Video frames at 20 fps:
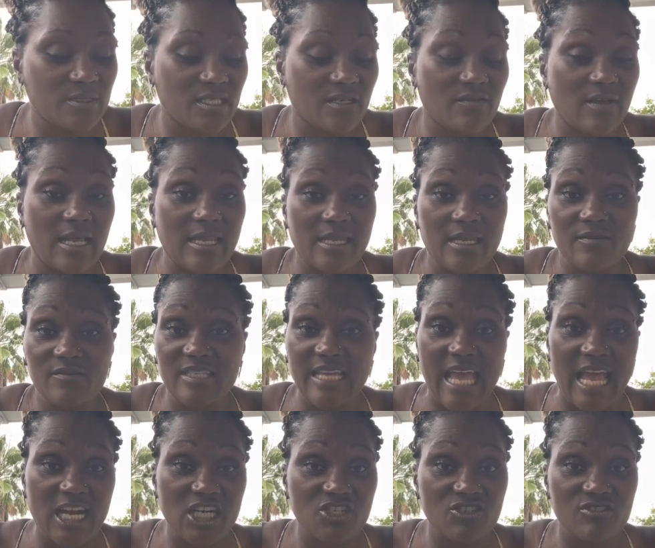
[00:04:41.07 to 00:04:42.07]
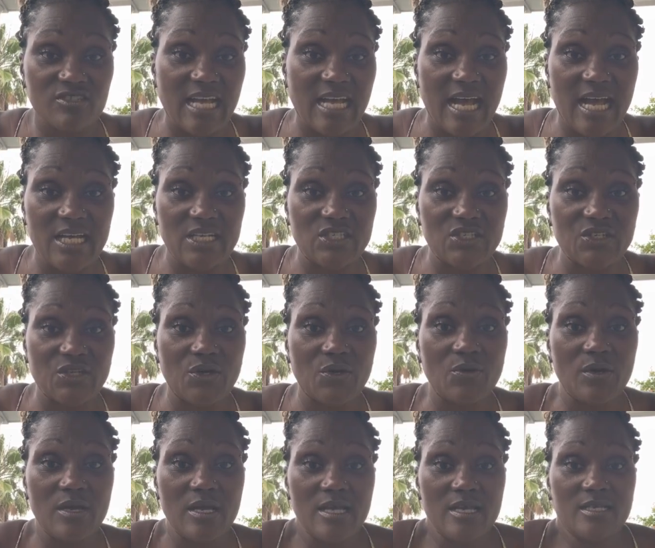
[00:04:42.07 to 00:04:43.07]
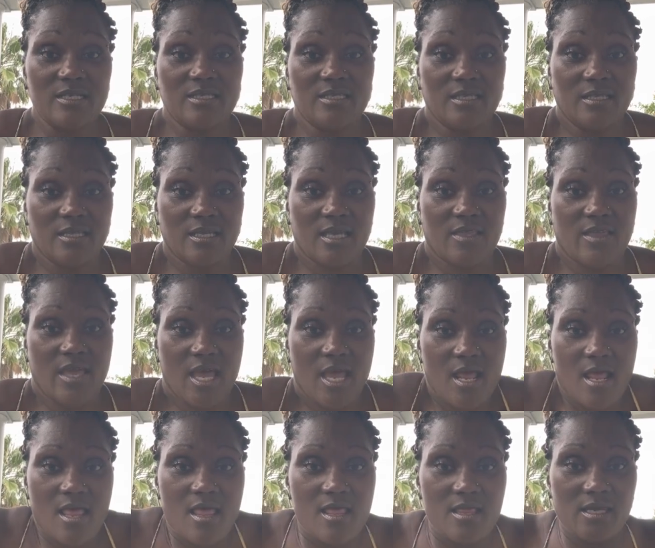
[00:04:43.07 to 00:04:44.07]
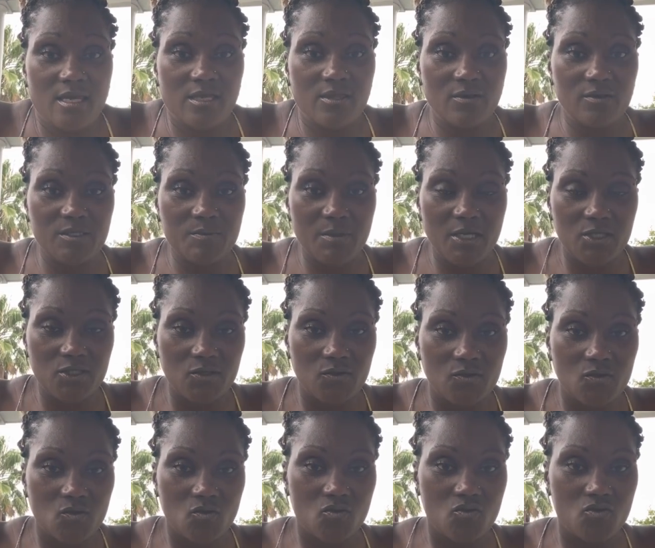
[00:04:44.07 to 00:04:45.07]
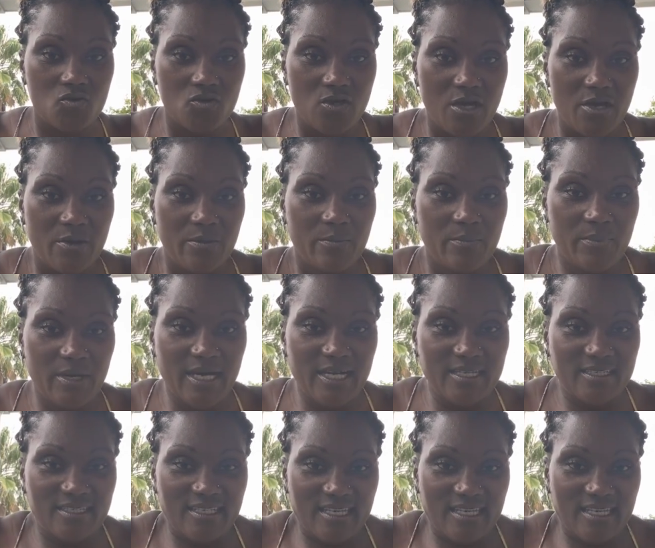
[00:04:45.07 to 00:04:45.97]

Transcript: of I love to exercise. So, see, look at that. Look at those muscles. But